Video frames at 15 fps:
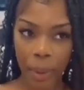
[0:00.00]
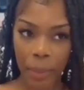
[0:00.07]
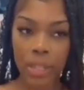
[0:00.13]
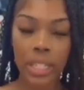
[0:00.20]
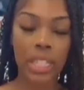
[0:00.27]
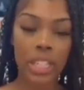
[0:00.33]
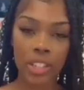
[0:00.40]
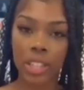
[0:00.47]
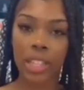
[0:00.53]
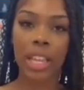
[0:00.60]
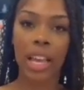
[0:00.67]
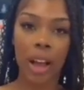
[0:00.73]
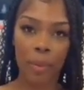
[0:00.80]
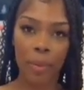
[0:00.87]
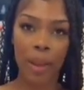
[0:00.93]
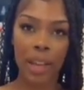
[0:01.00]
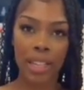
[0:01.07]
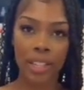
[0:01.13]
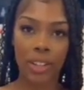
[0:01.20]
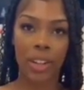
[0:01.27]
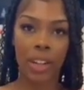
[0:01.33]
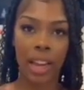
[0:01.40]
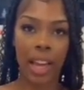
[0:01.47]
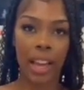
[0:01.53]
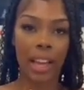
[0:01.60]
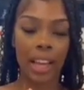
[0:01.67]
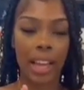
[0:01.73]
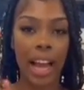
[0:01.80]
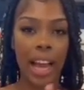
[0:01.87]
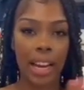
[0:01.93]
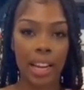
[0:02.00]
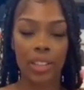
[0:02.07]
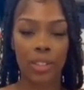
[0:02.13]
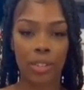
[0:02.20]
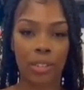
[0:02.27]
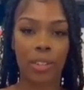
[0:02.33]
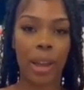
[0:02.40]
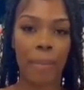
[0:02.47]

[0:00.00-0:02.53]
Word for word: potentially help us or like guide us on the right